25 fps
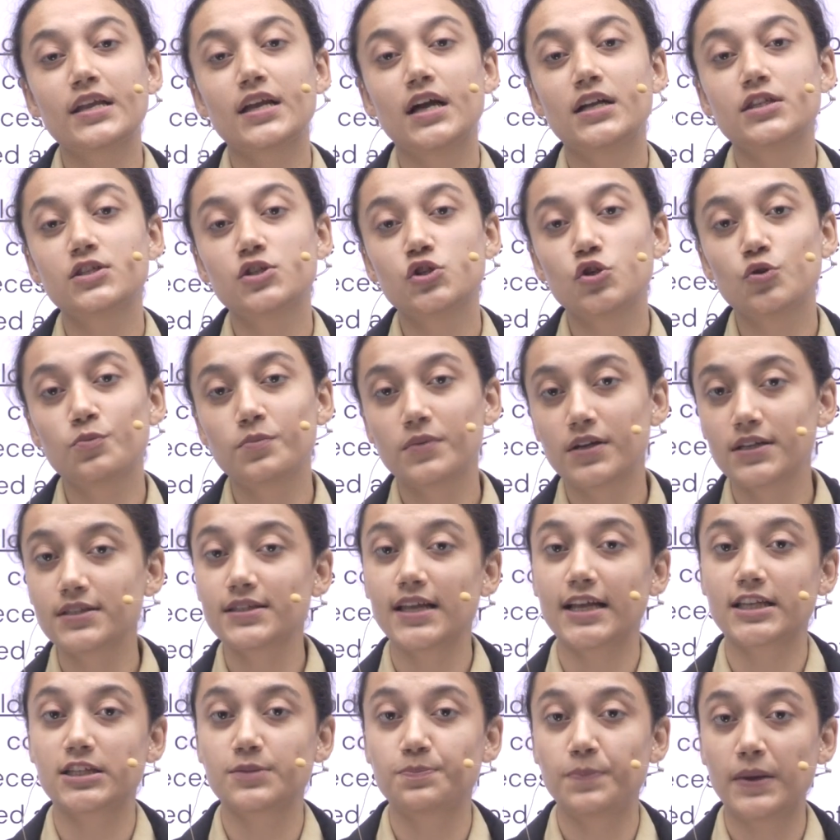consumers'
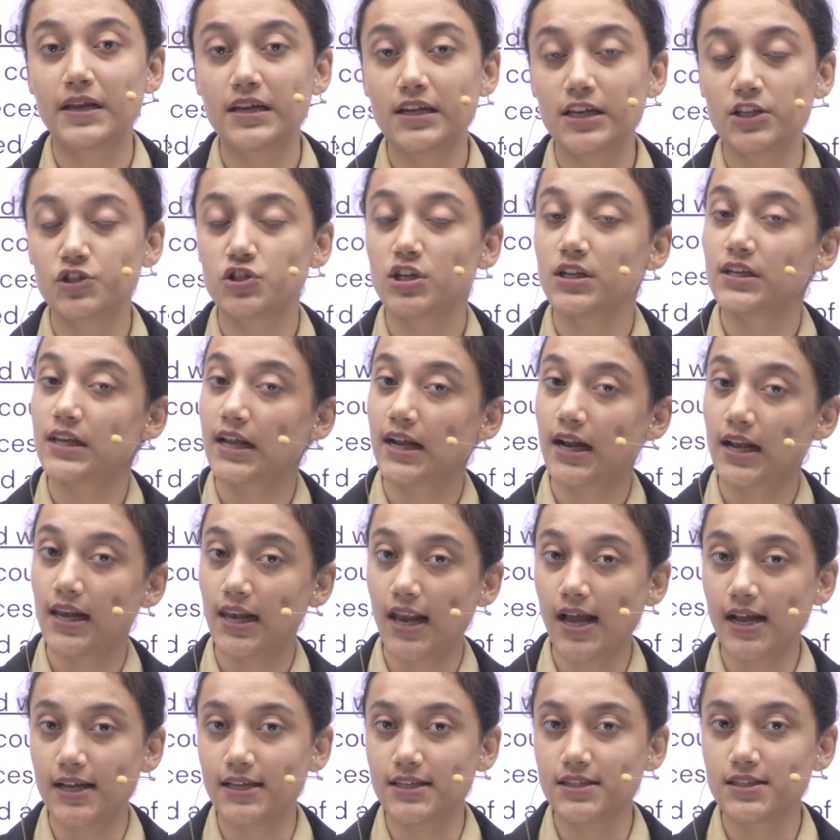expenditure
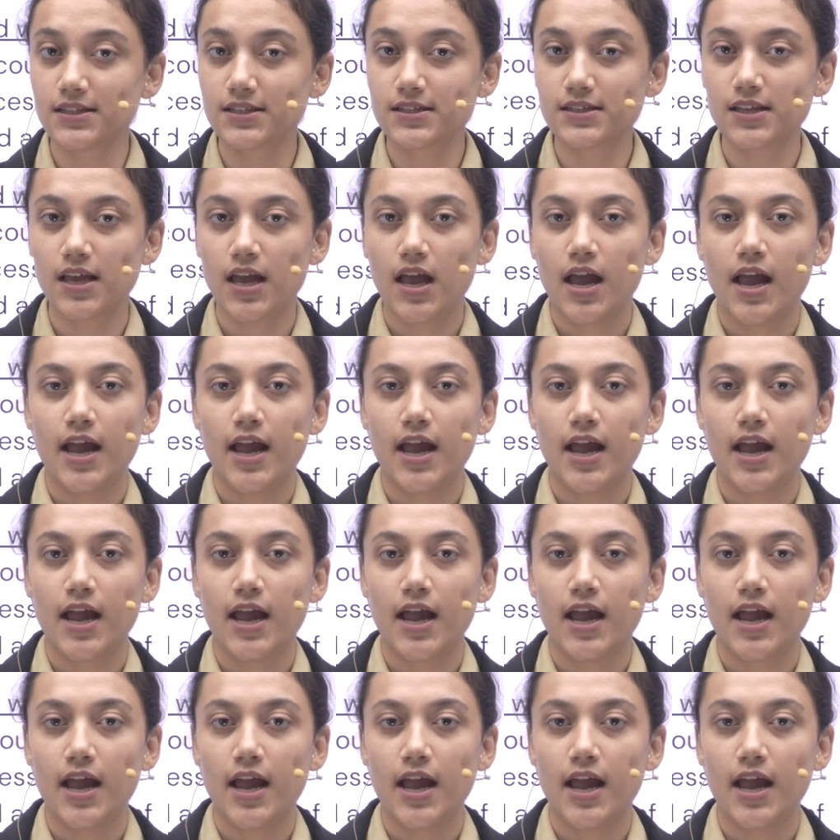declines,